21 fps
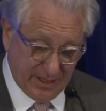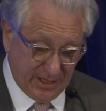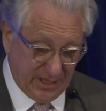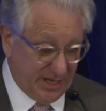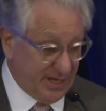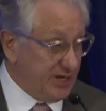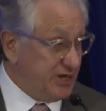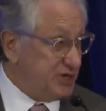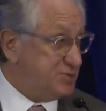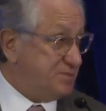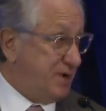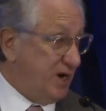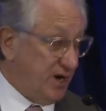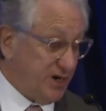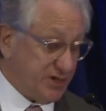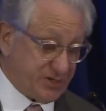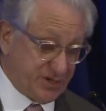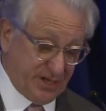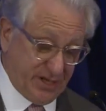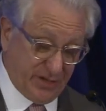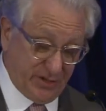Lee is
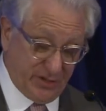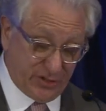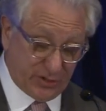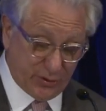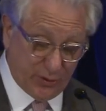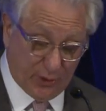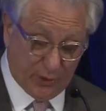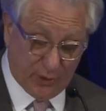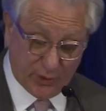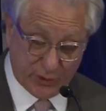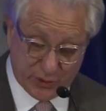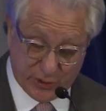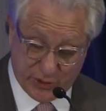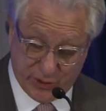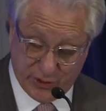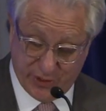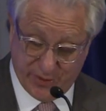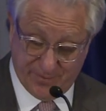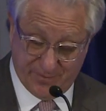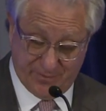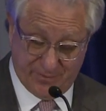passing the torch
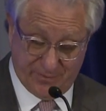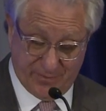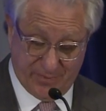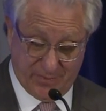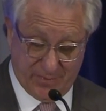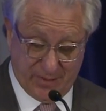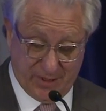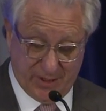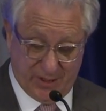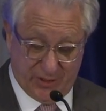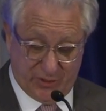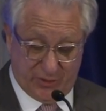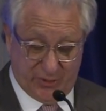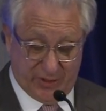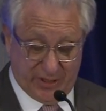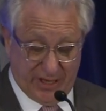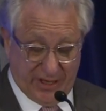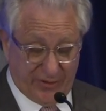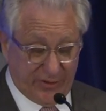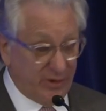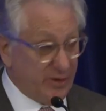to
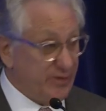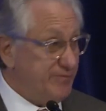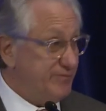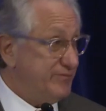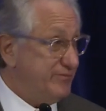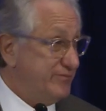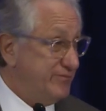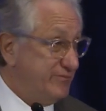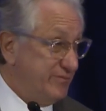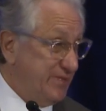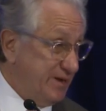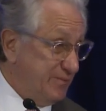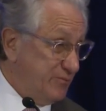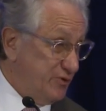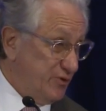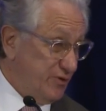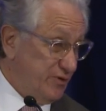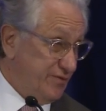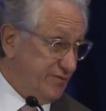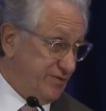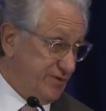another
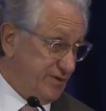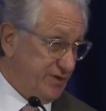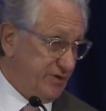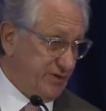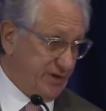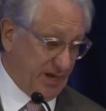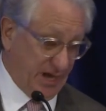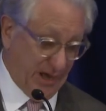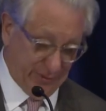member of the